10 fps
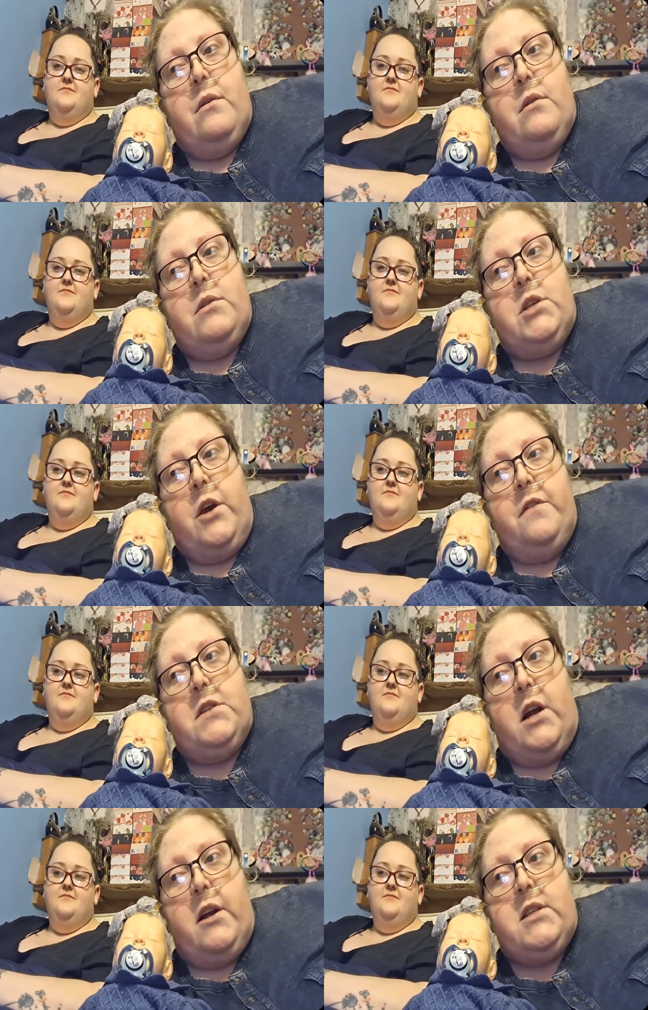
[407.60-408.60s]
Speaker 1: Siv
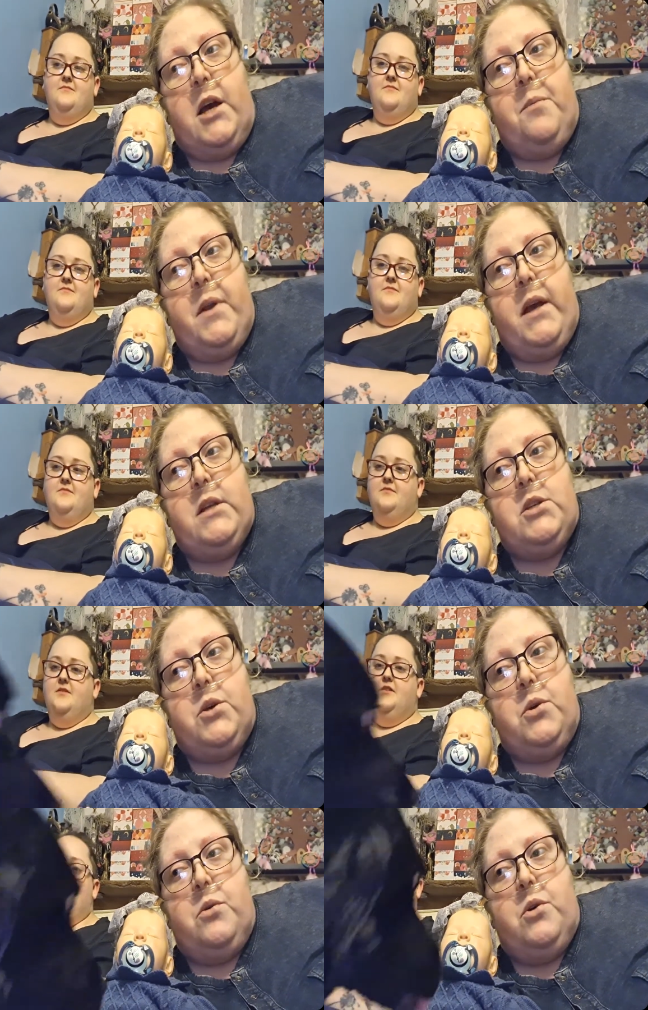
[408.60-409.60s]
started typing it
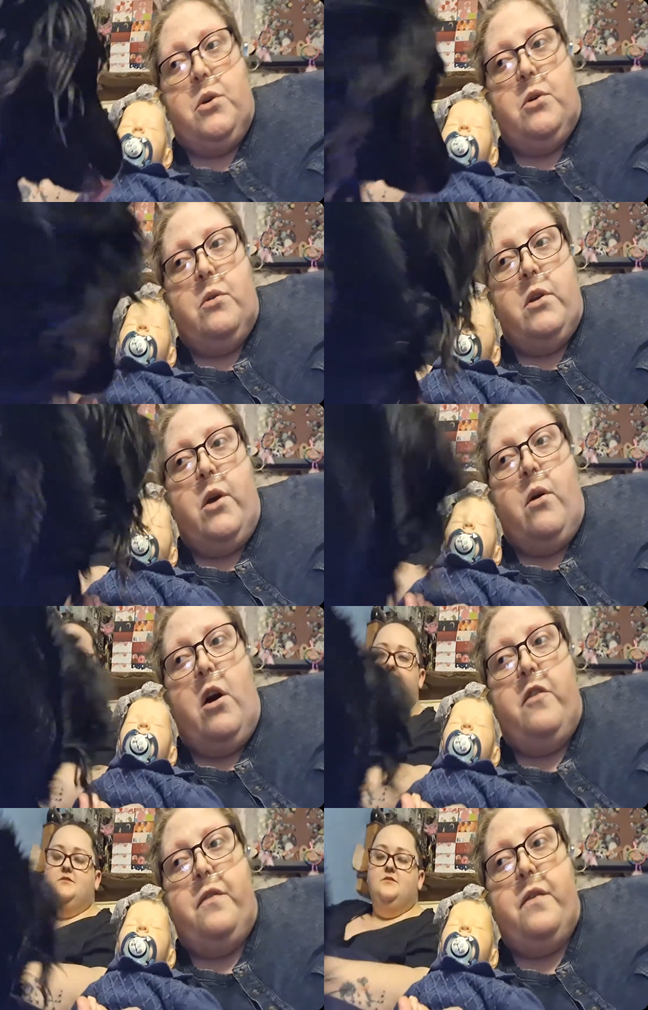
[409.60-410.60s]
into Google. Off. No,
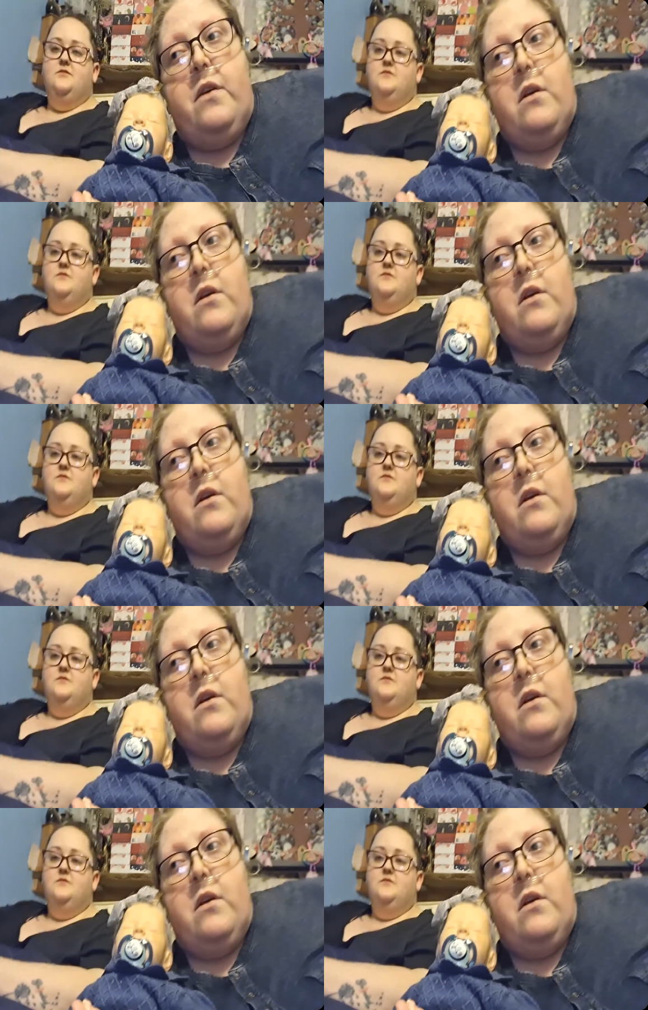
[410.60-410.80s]
off.